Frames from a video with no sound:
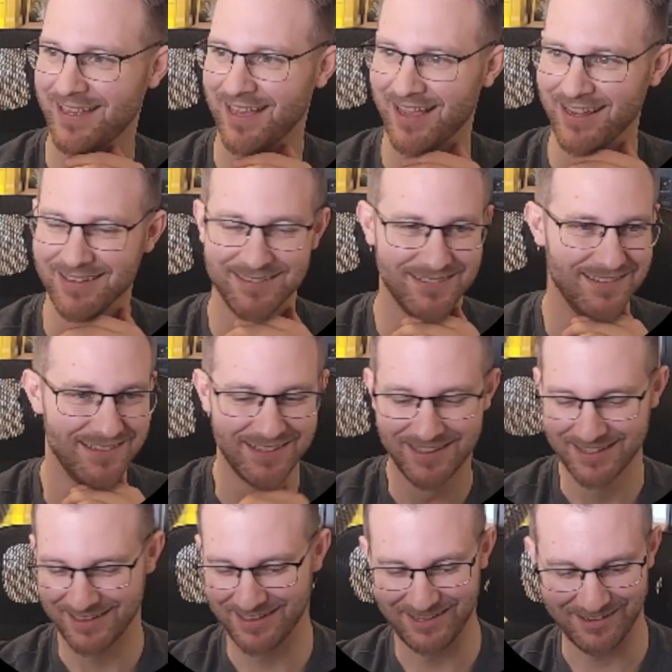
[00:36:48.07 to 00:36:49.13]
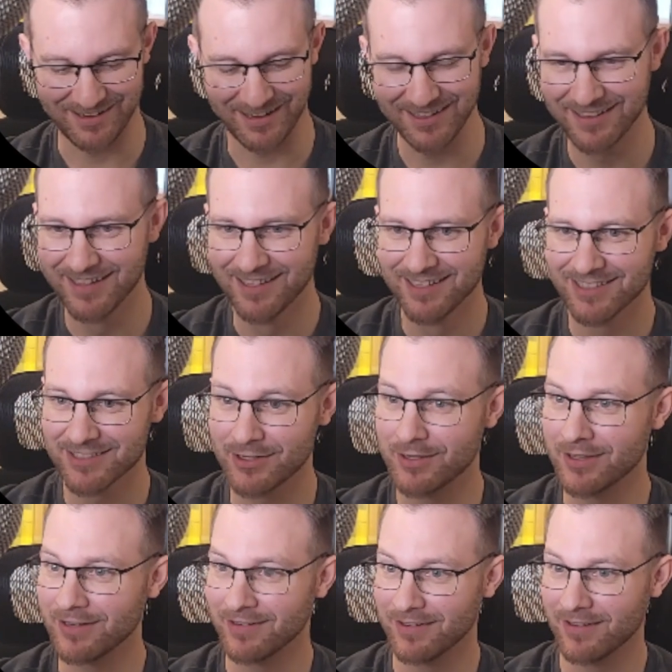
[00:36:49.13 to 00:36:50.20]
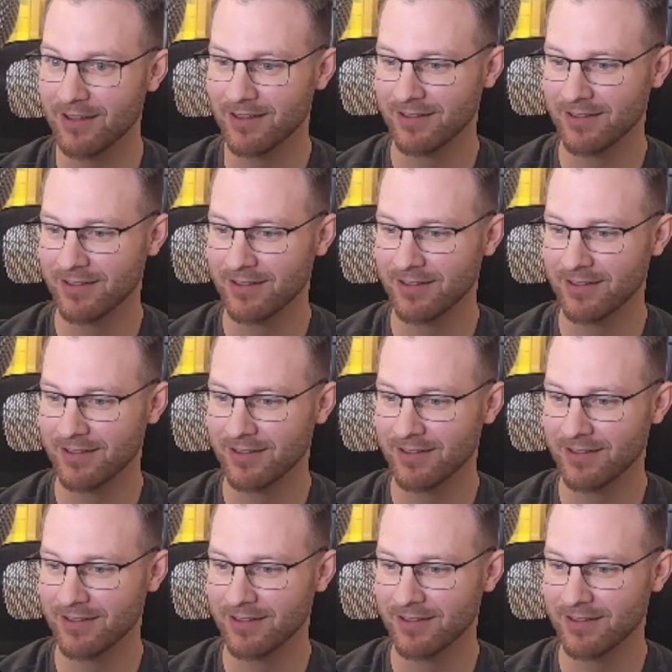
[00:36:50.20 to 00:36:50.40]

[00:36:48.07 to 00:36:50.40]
Okay. All right. So you can